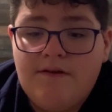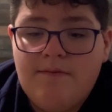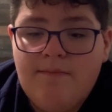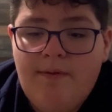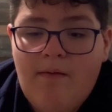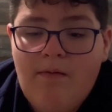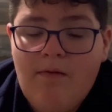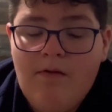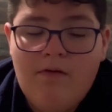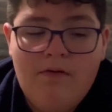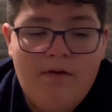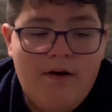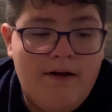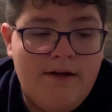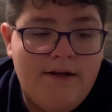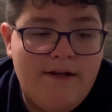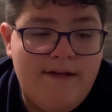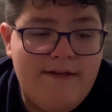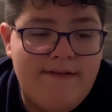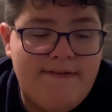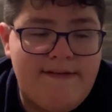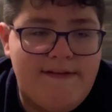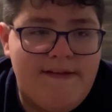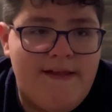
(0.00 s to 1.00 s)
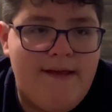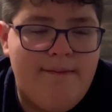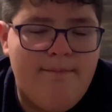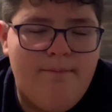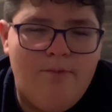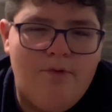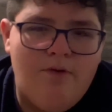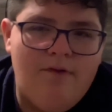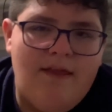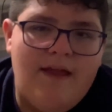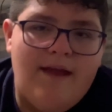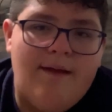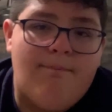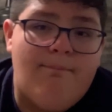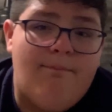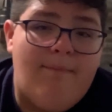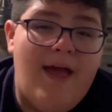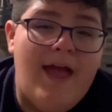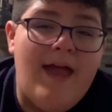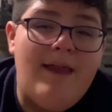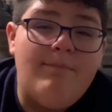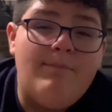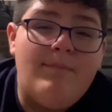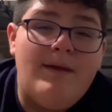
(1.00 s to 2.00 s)
paper quality is a lot more like
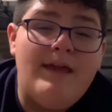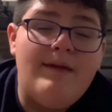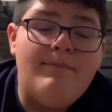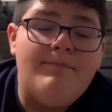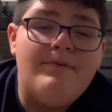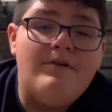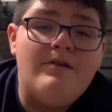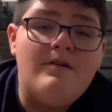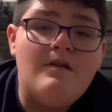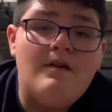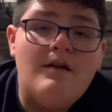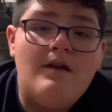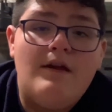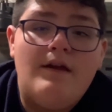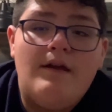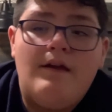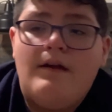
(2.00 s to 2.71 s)
matte paper.